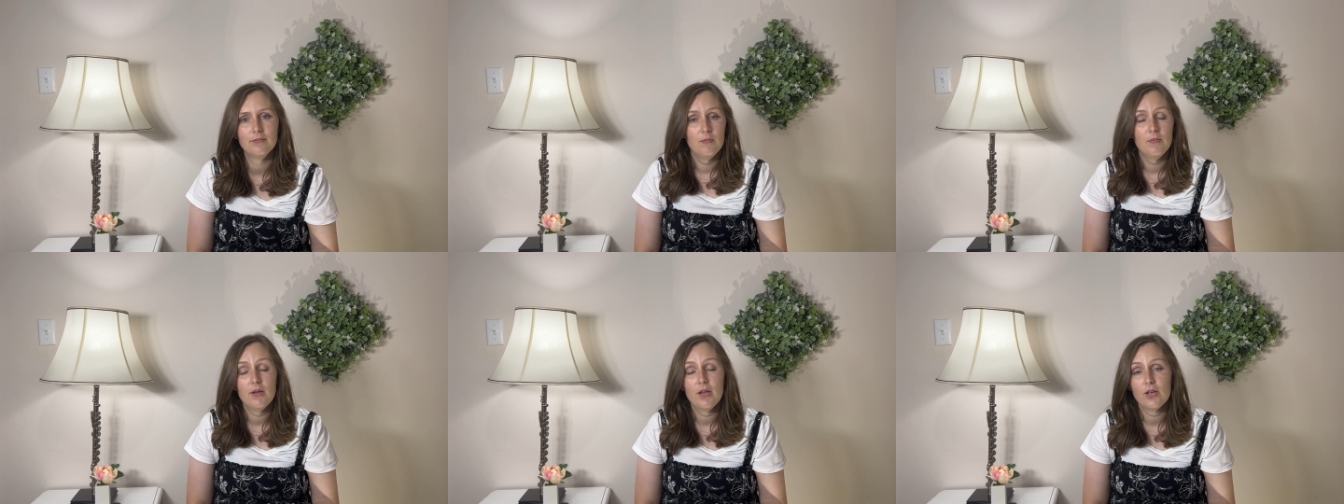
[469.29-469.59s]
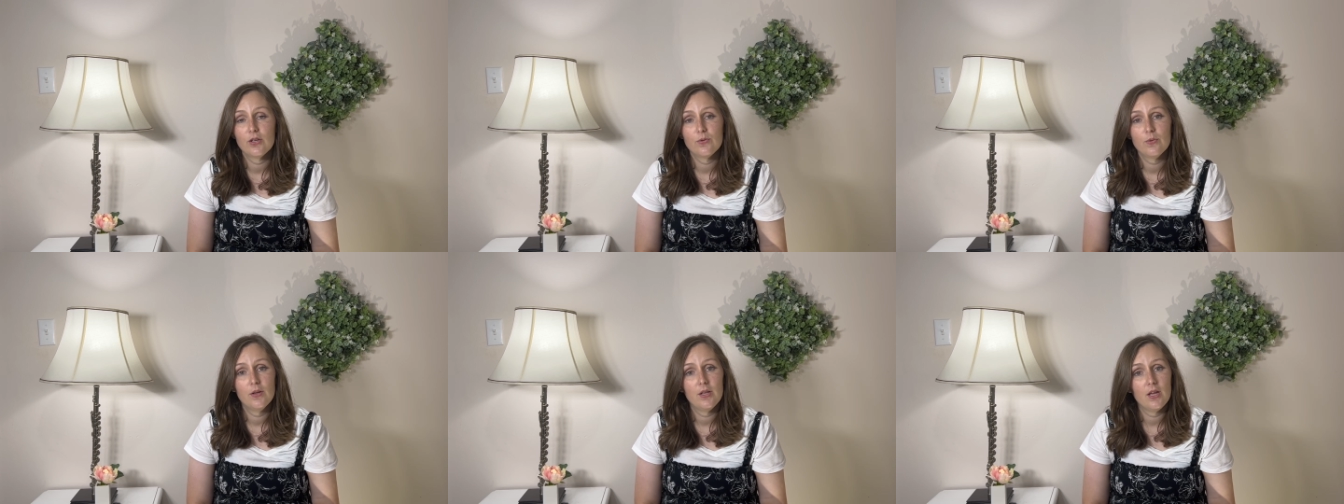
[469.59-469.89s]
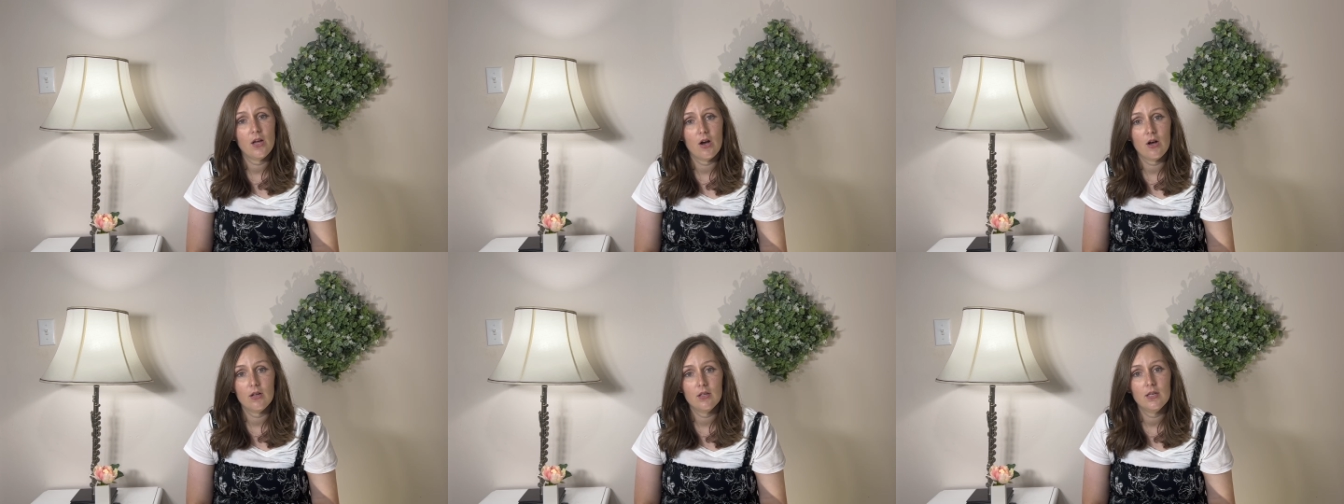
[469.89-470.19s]
Because really
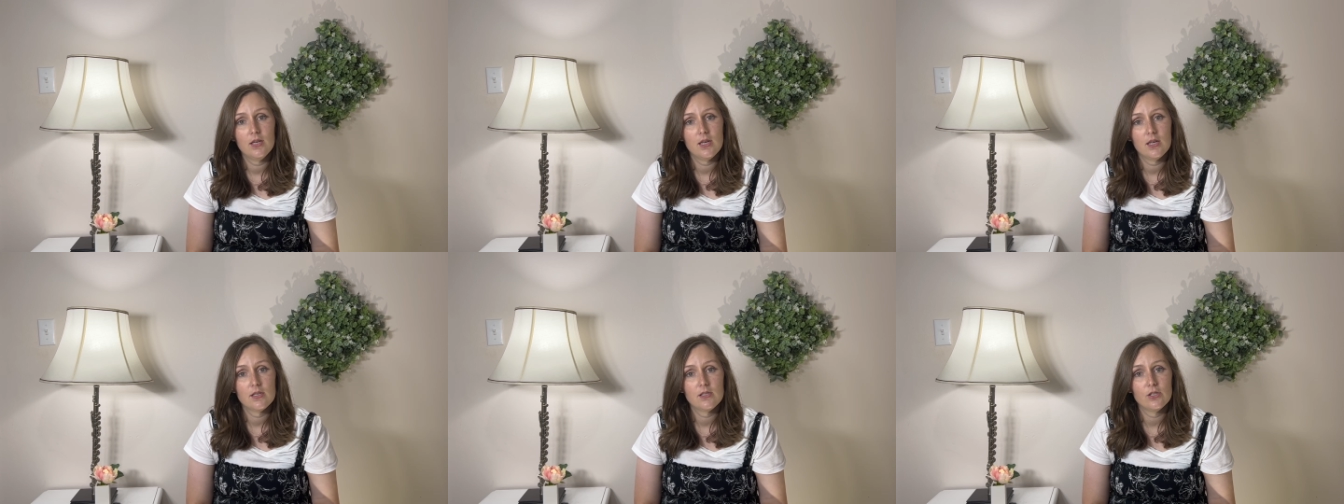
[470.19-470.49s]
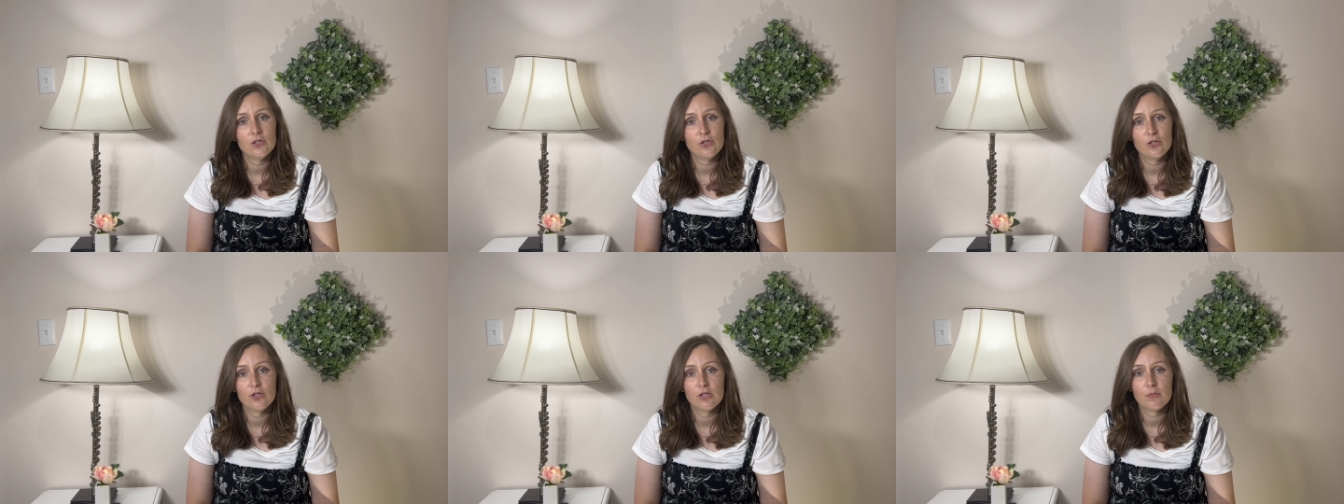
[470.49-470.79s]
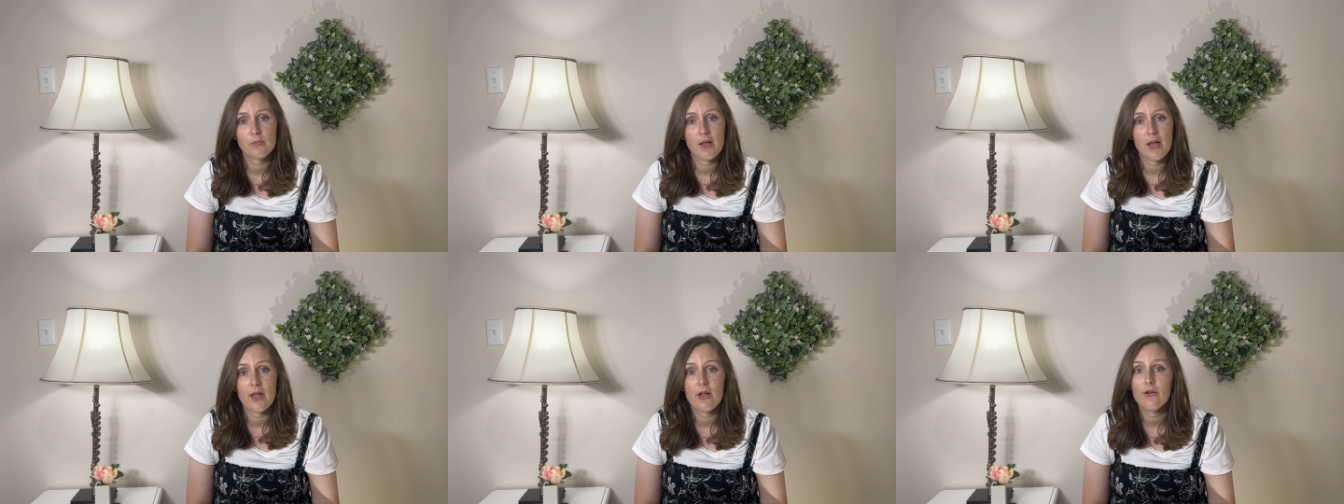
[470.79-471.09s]
all it is just
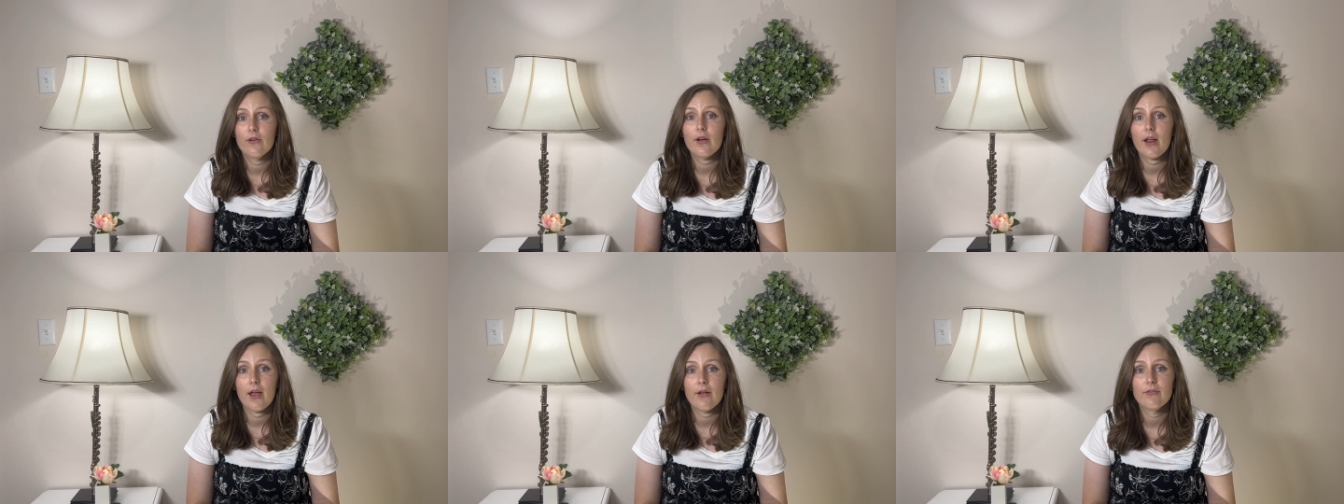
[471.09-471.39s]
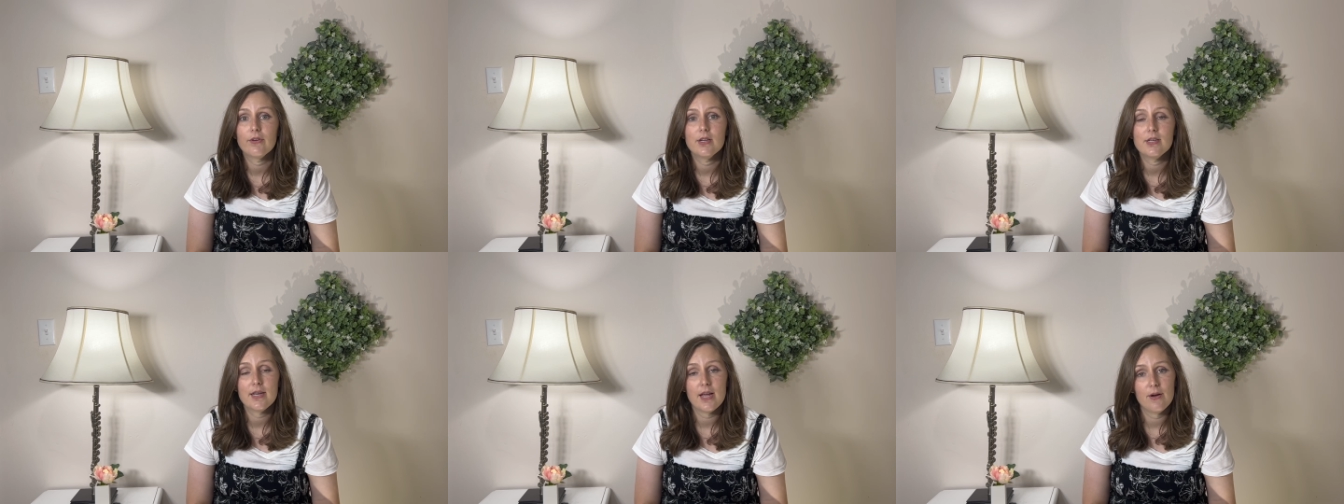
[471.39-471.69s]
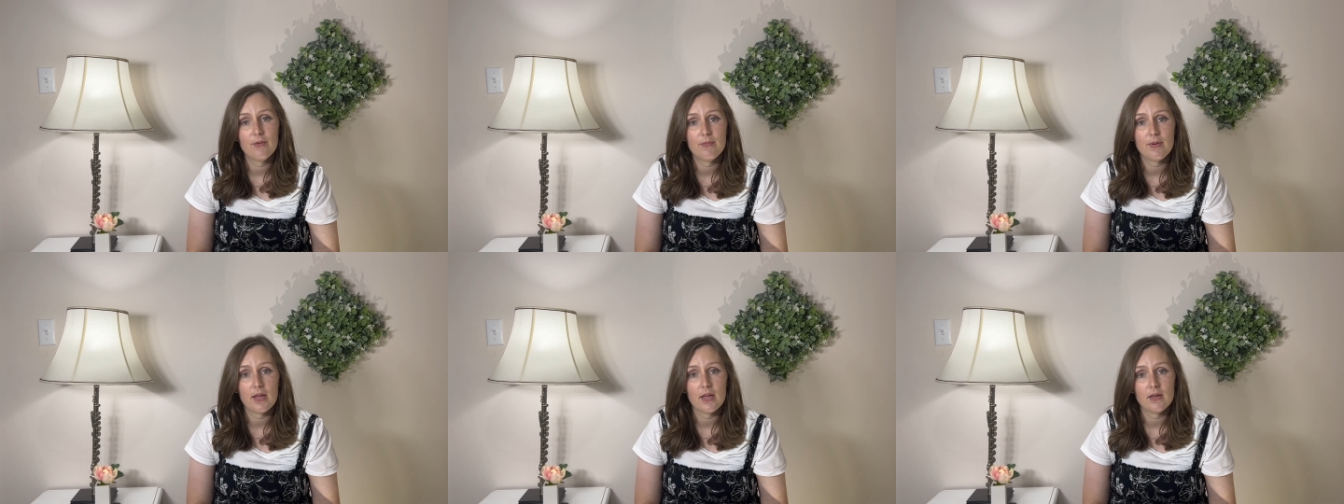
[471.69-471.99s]
playing on every
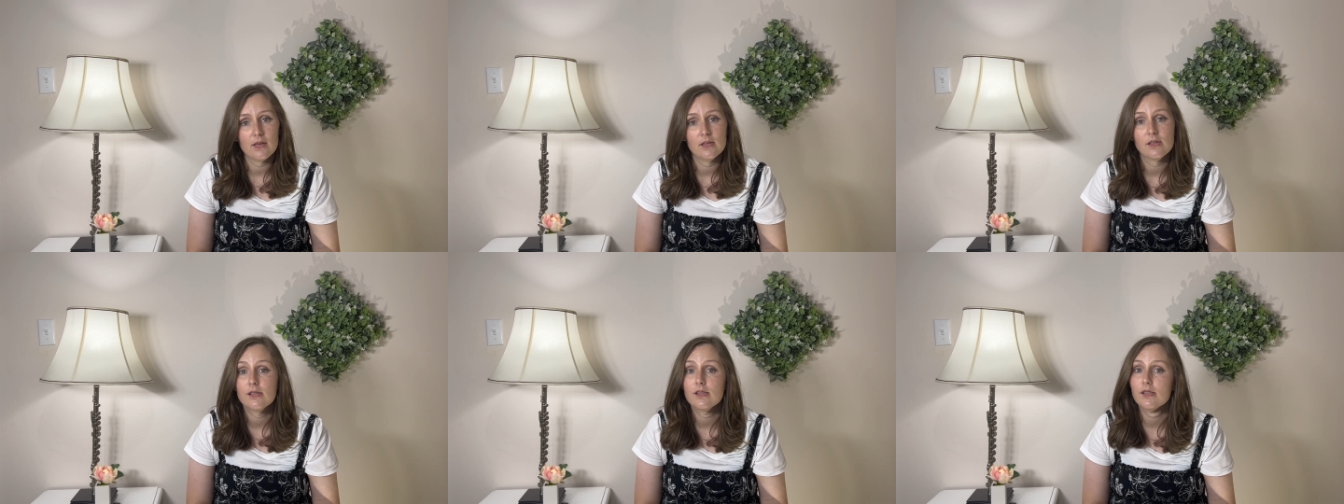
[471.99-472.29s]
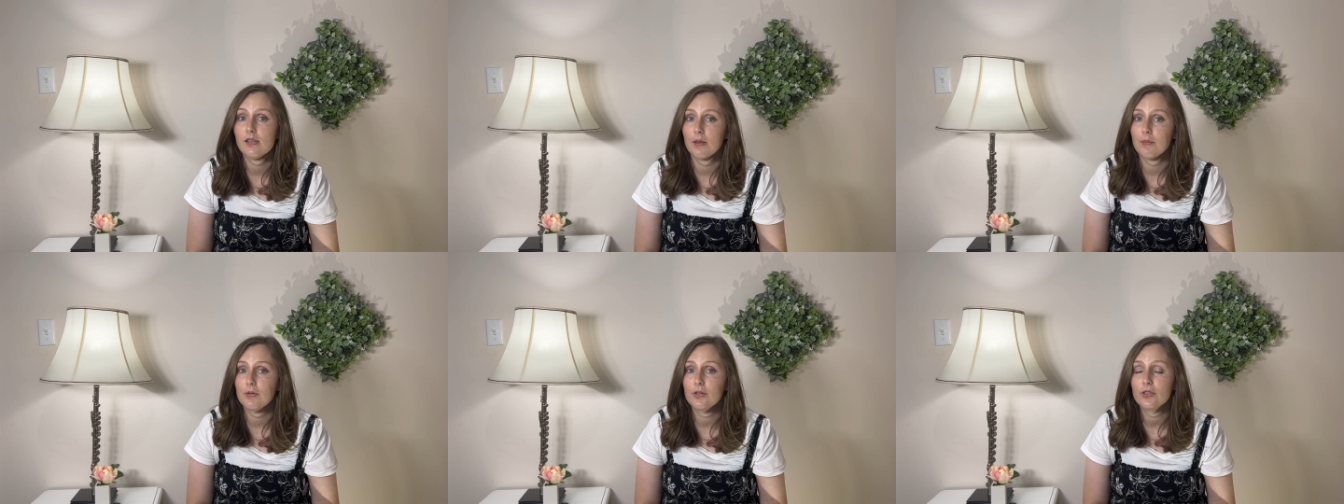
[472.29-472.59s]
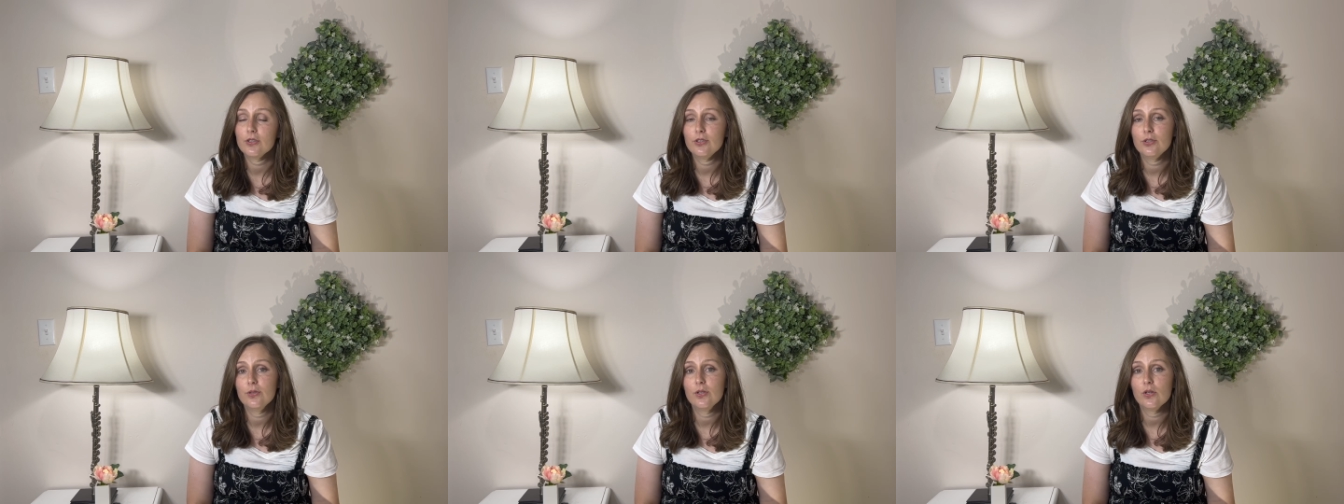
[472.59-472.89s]
downbeat.
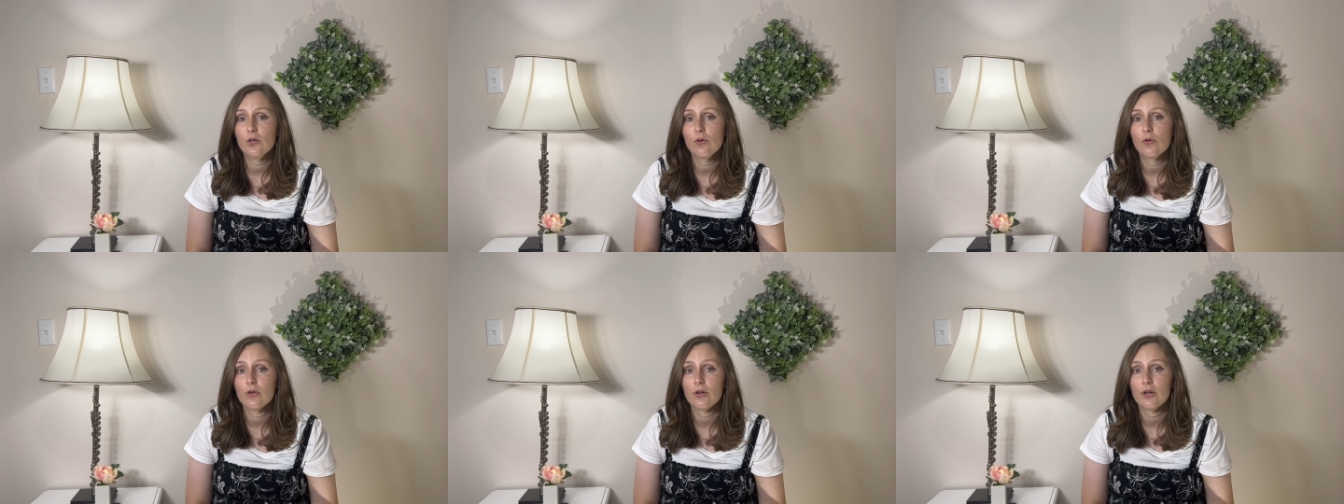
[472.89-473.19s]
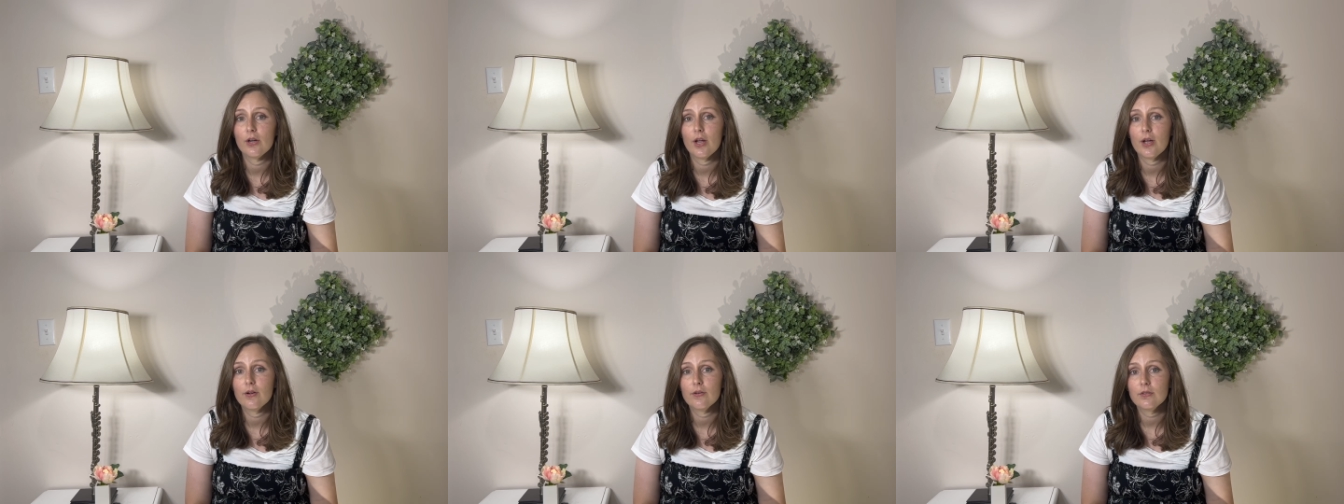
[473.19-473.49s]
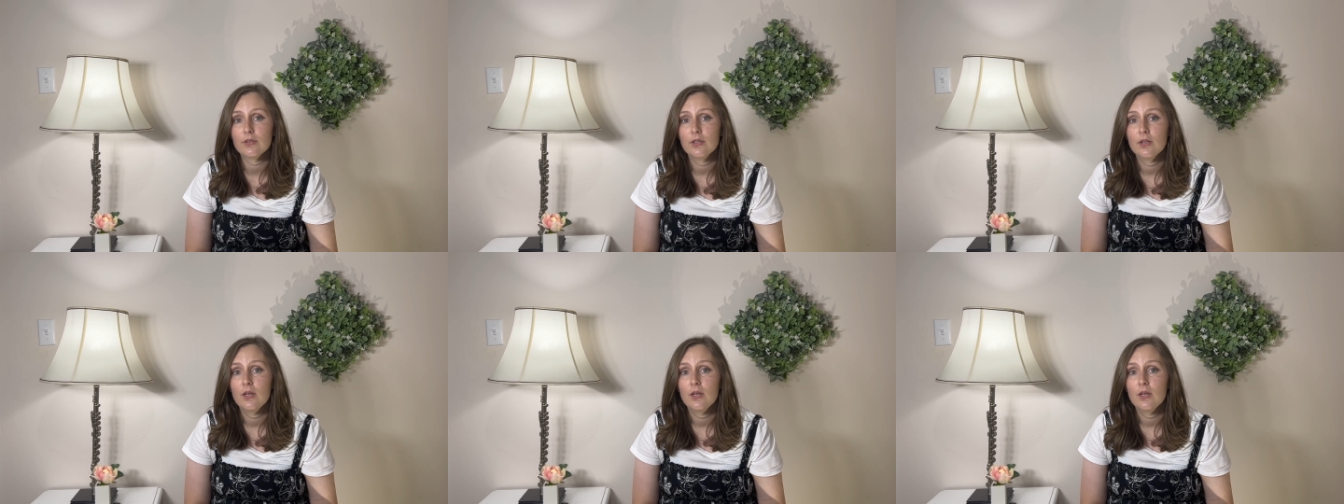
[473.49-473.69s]
Similar to a quarter note,